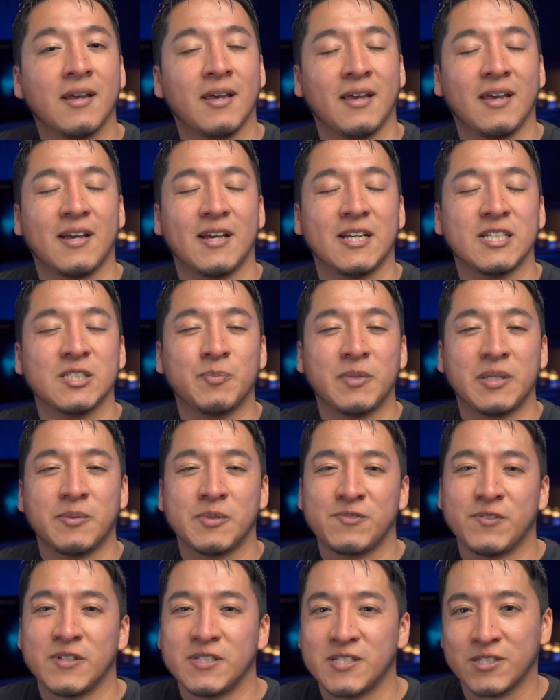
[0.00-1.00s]
Hey guys, my name
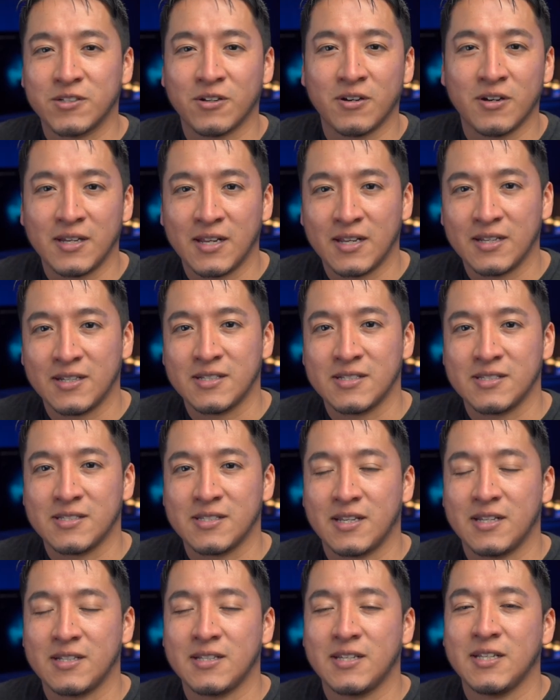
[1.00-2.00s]
is Francisco Hernandez,
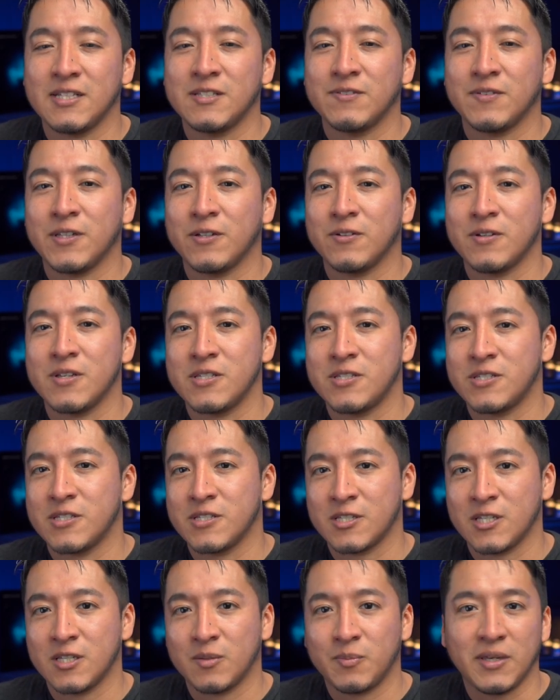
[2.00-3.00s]
and today's video is
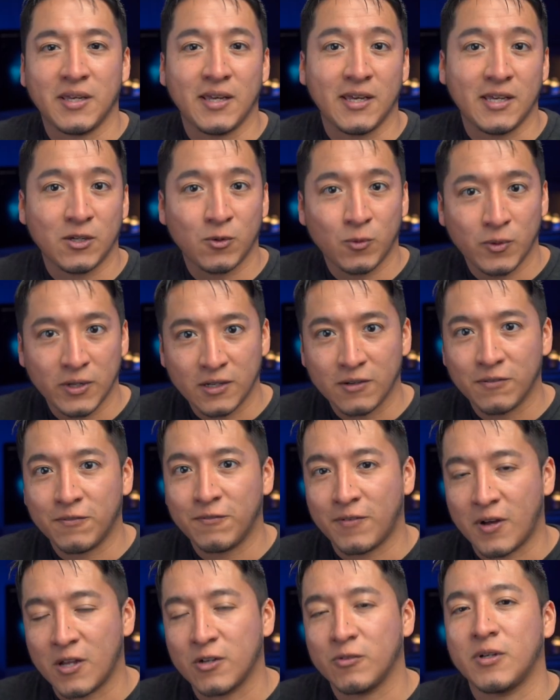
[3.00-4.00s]
just going to be a quick
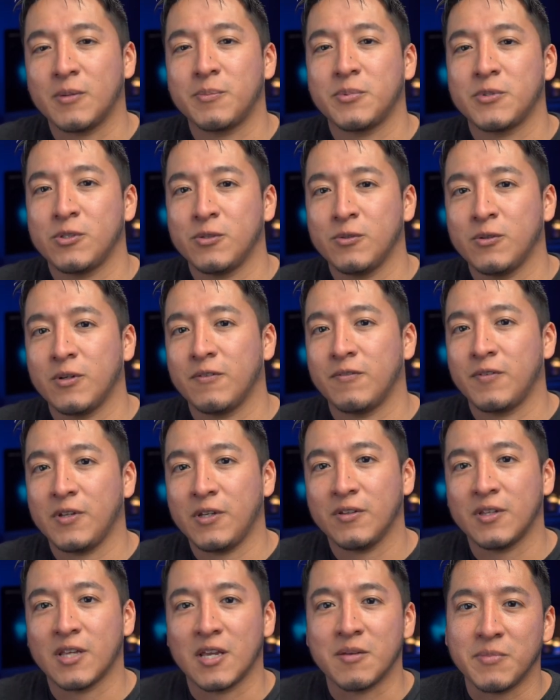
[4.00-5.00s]
follow-up to a
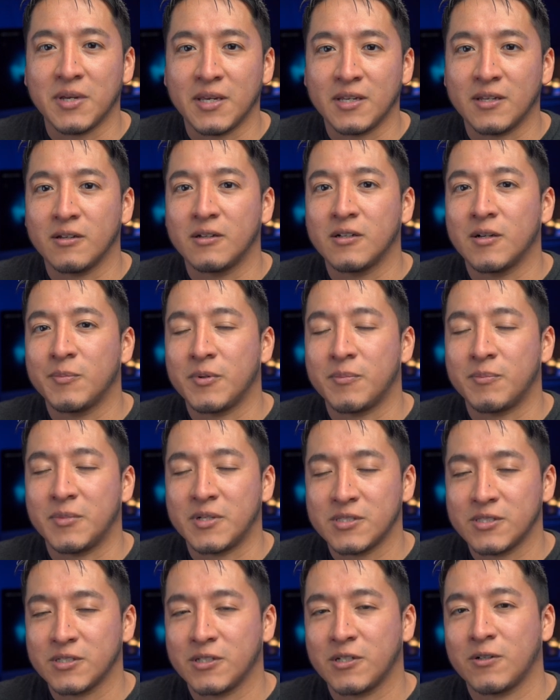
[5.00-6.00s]
video that I made a couple
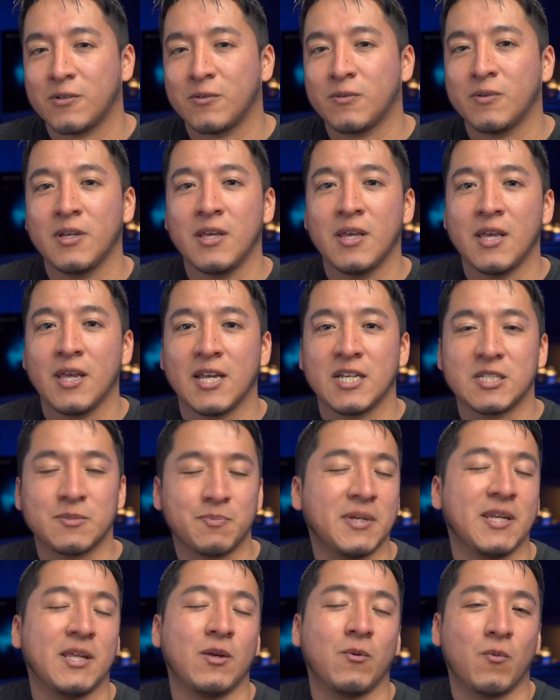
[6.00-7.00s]
months ago
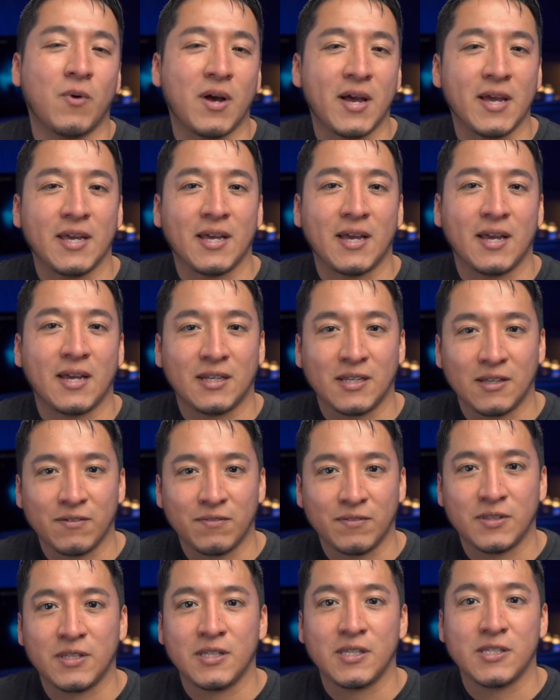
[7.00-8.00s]
explaining why I
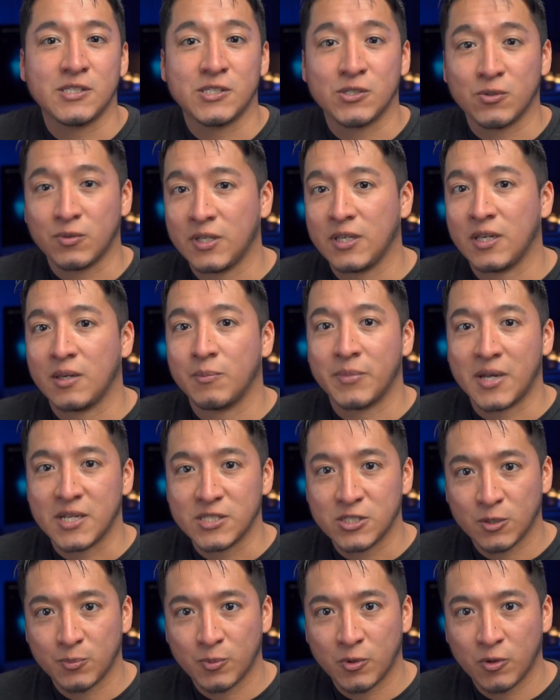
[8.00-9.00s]
left the Sony
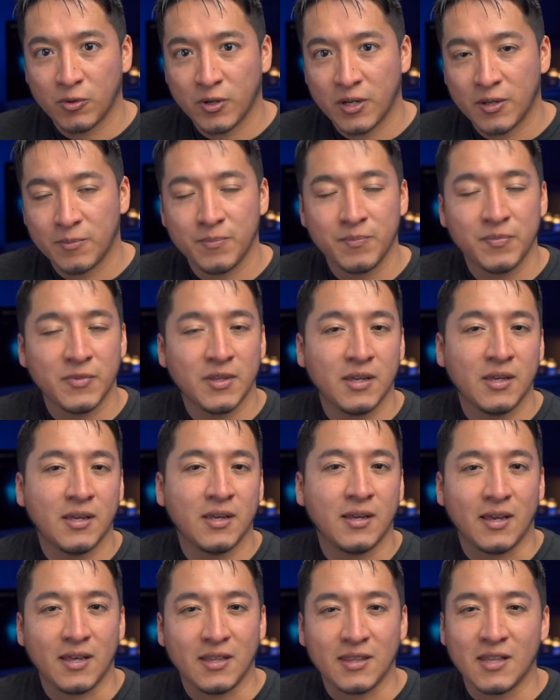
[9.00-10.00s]
Ambassador program.
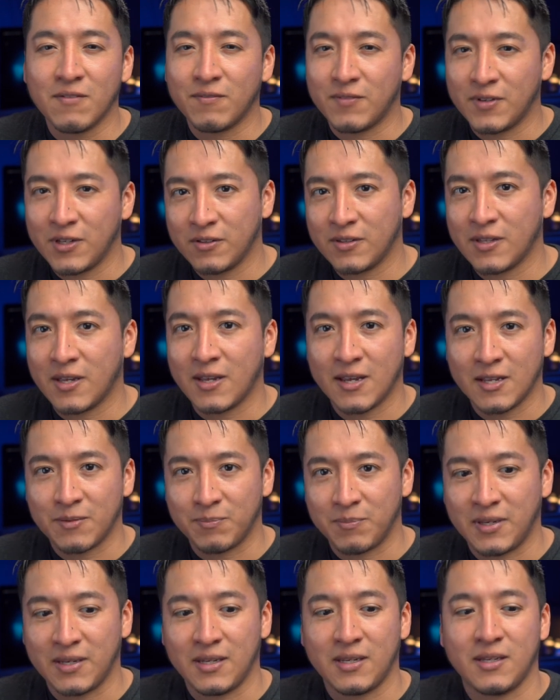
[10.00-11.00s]
In that video that I had
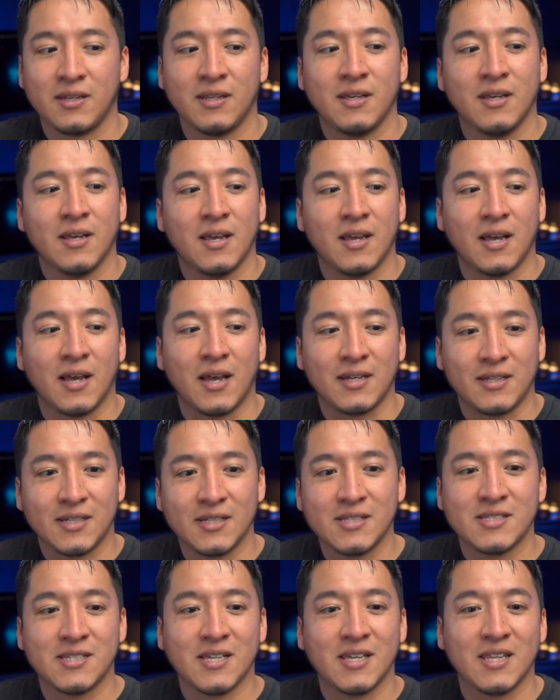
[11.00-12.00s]
made, I
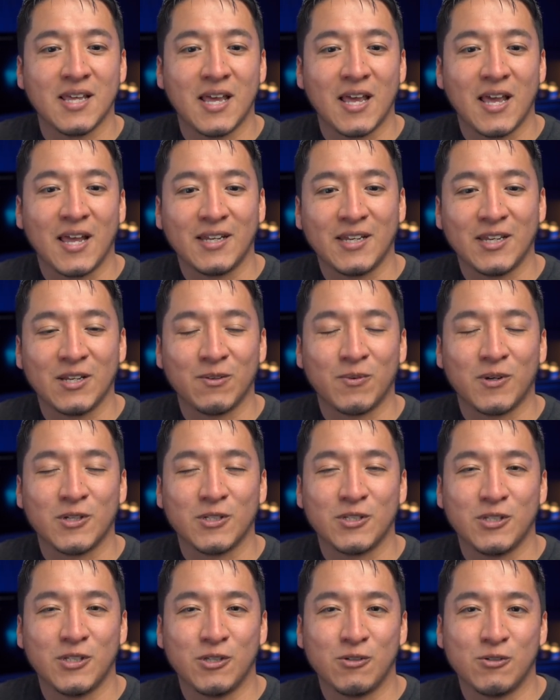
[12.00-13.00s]
did say that I didn't want
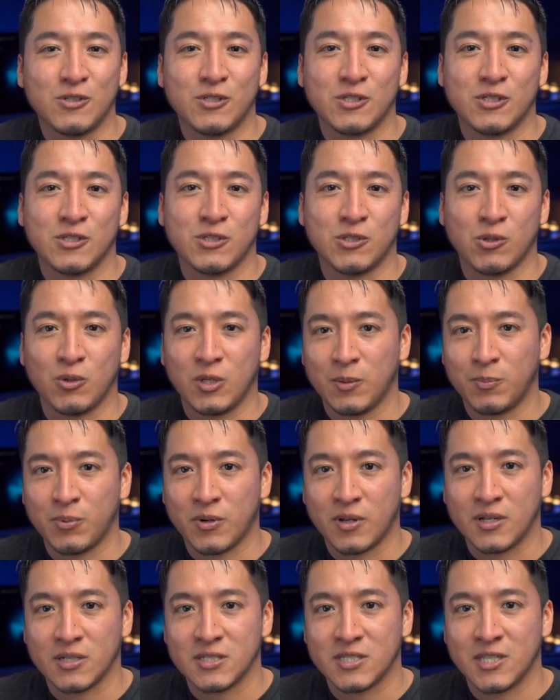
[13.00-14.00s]
to use Sony
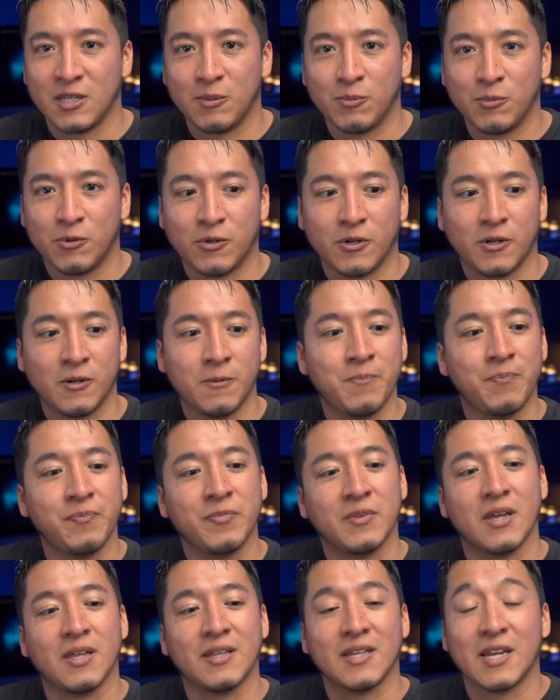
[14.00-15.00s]
products anymore
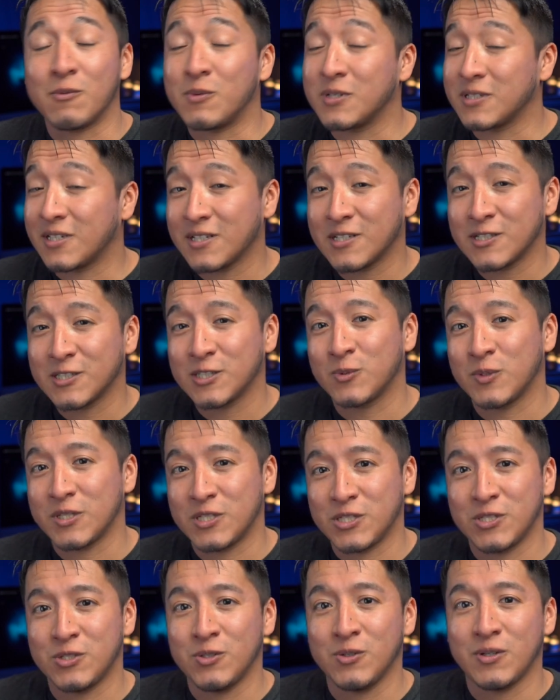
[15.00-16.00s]
and that I was going to
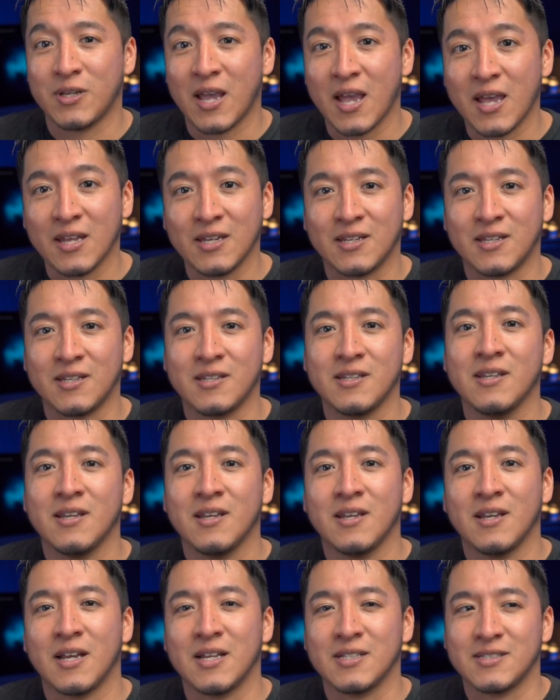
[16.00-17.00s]
switch to Canon.
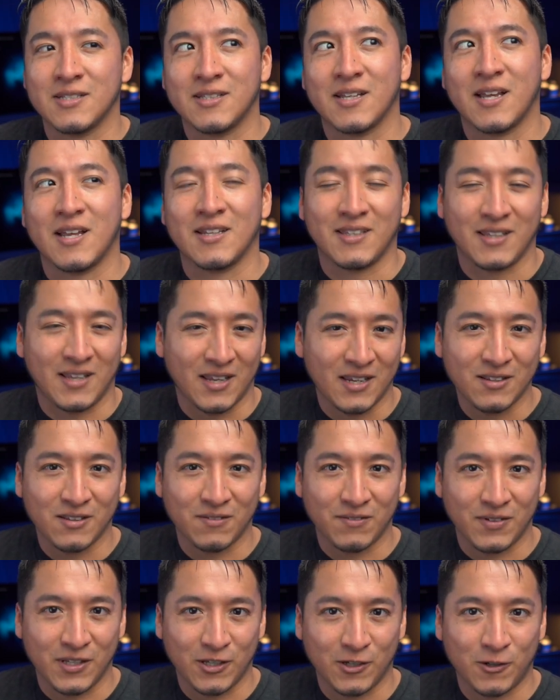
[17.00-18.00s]
I said that at the end of the
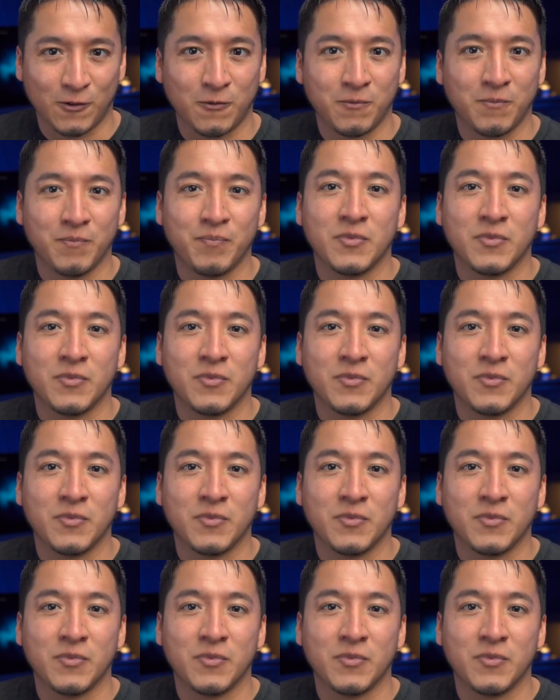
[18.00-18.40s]
video,